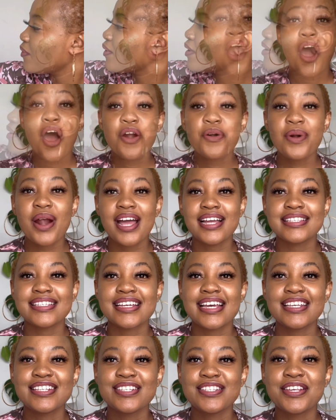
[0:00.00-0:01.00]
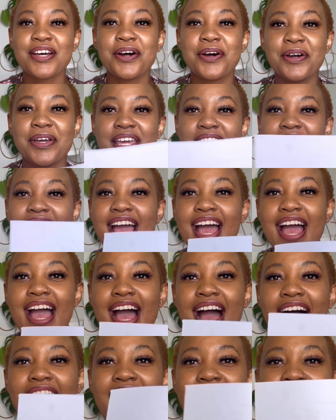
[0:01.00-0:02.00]
All right, so here
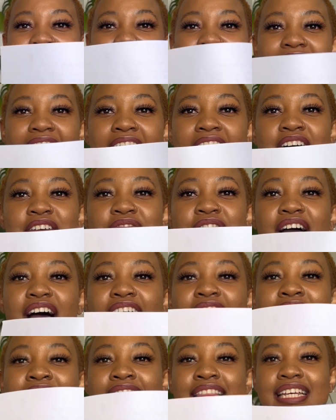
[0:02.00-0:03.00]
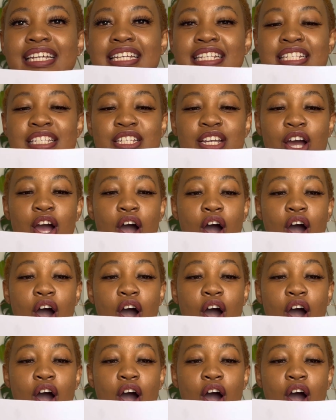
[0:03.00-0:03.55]
I have a list